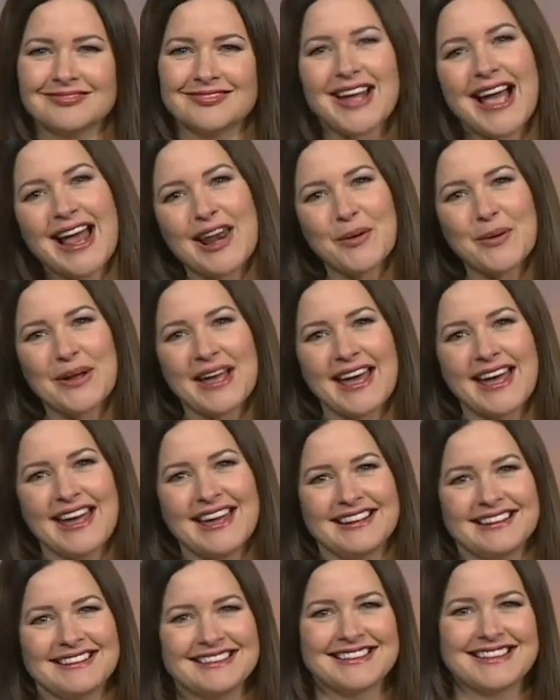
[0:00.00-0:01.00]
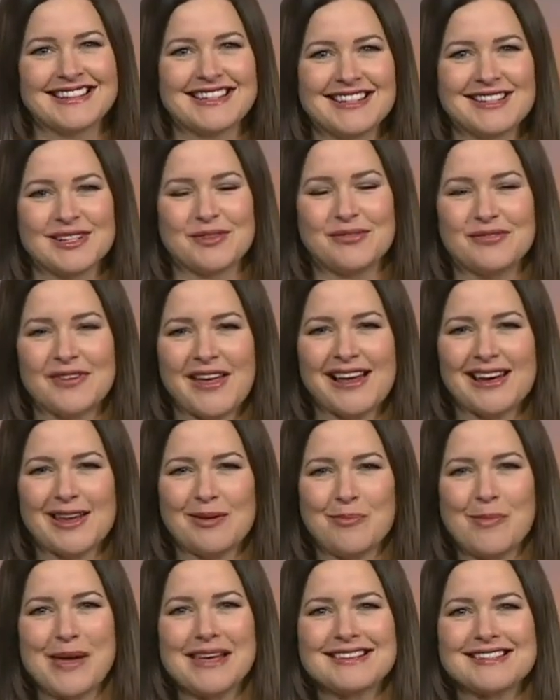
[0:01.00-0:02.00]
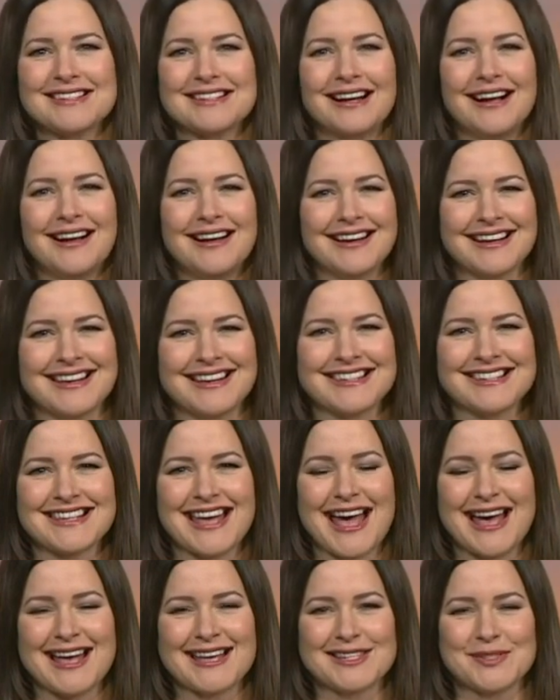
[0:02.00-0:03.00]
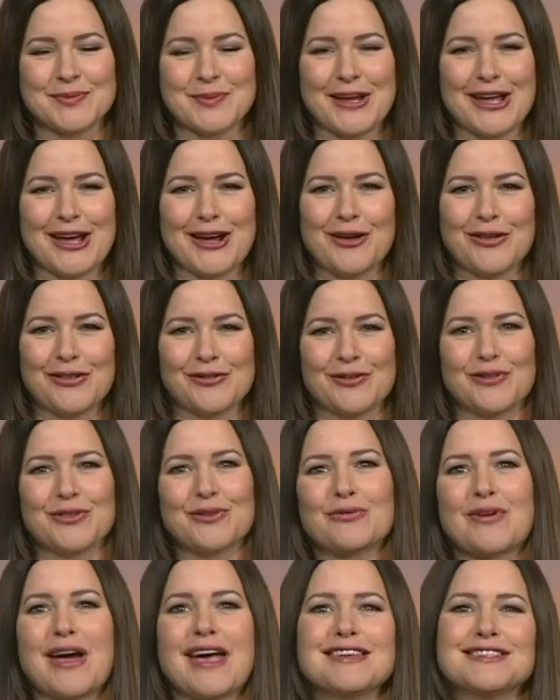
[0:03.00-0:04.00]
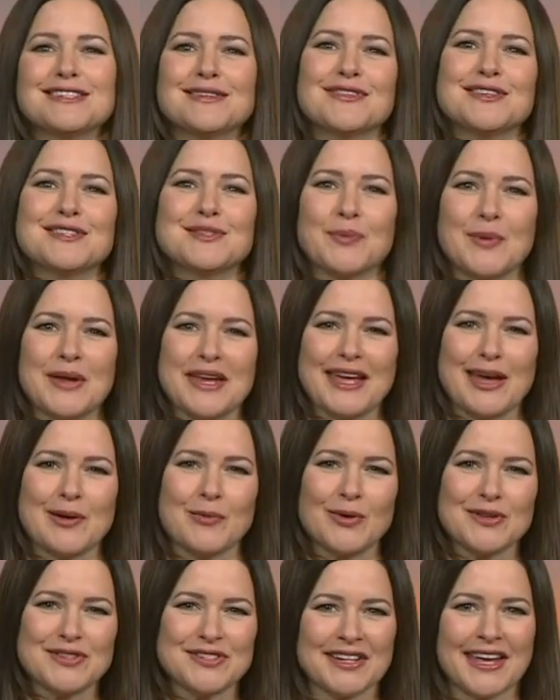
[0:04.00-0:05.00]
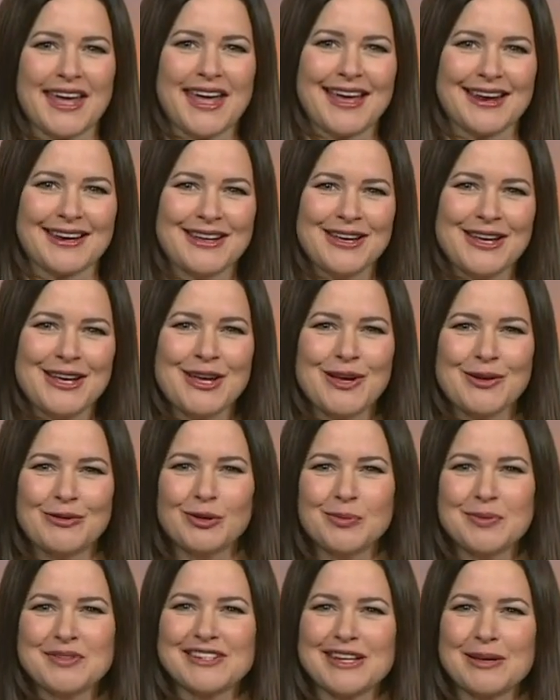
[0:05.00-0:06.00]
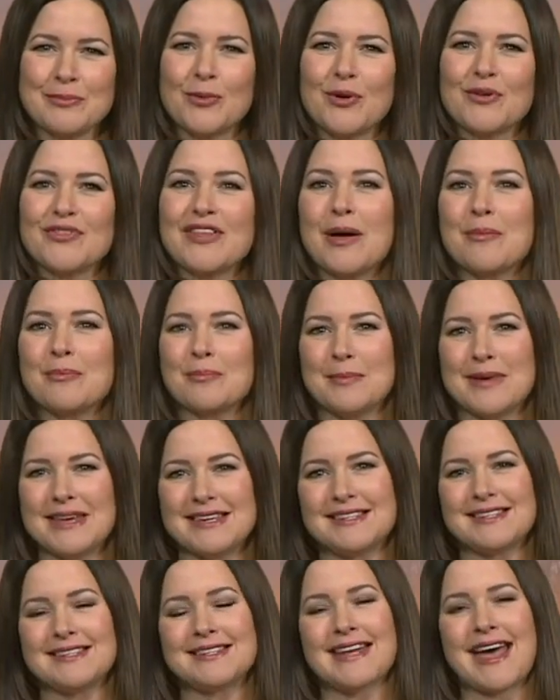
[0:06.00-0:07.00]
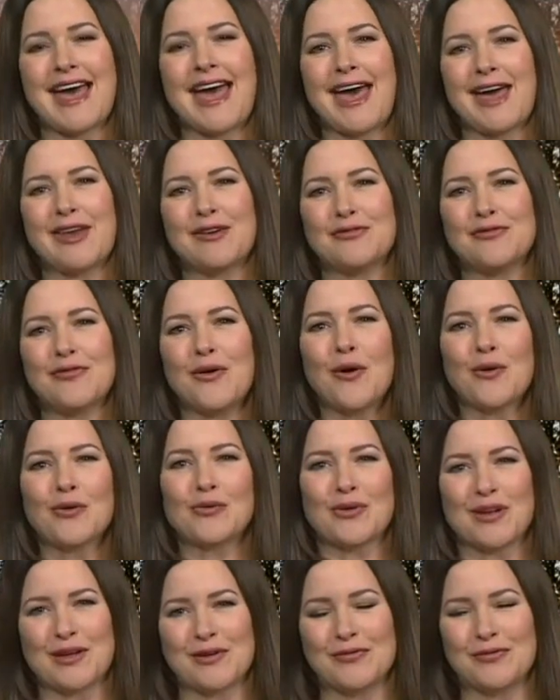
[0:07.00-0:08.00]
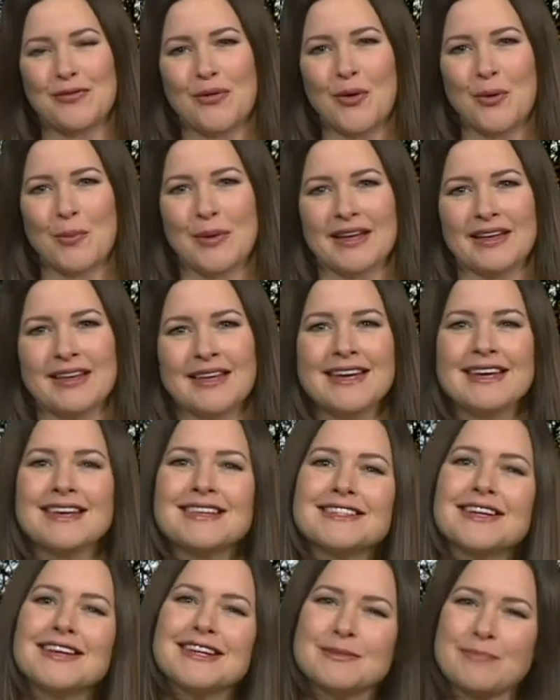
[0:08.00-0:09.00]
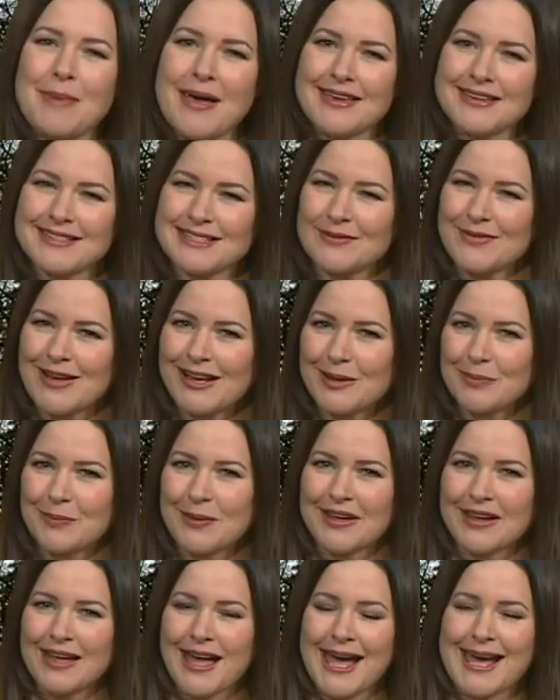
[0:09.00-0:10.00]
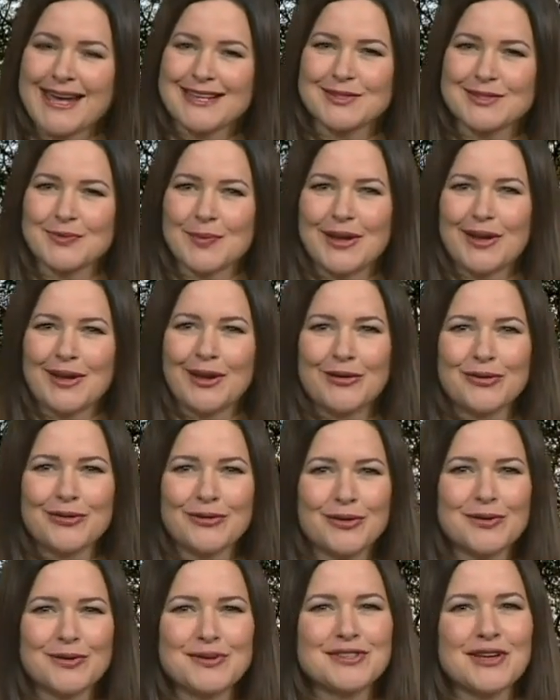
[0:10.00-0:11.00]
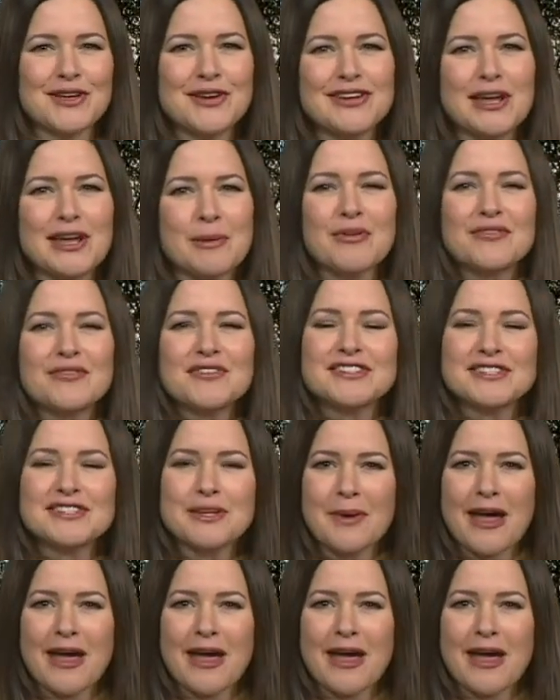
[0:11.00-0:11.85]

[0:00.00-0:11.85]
Hello again. So fairly mixed skies as we go through the rest of this weekend. Once again, we'll be seeing more of that mist and fog reforming. Sunny spells developing as we go through Sunday, but for some